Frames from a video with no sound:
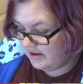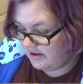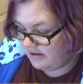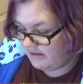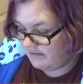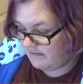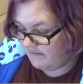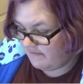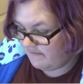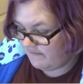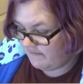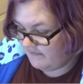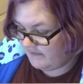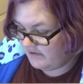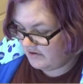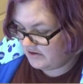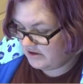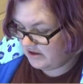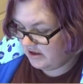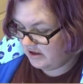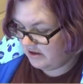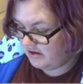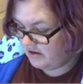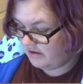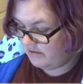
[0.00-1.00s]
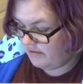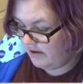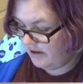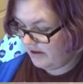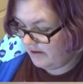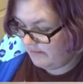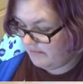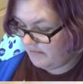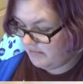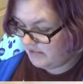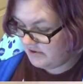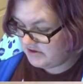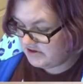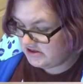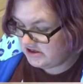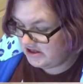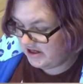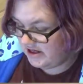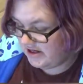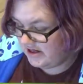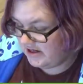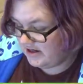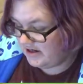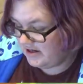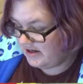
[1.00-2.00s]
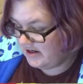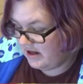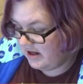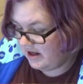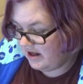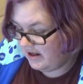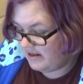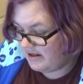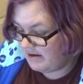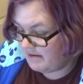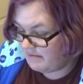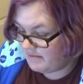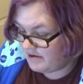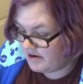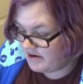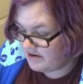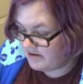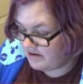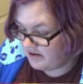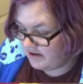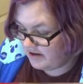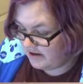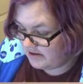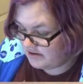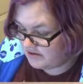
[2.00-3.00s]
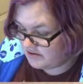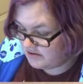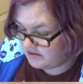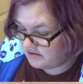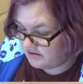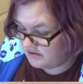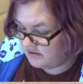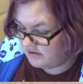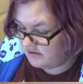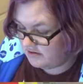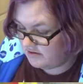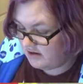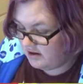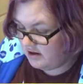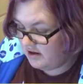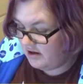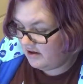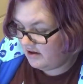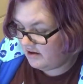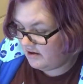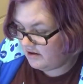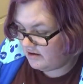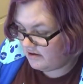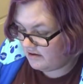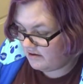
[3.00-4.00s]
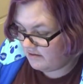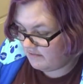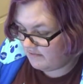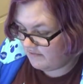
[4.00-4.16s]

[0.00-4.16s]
The reverse hollow Hitmonchan, the rare Electrode, the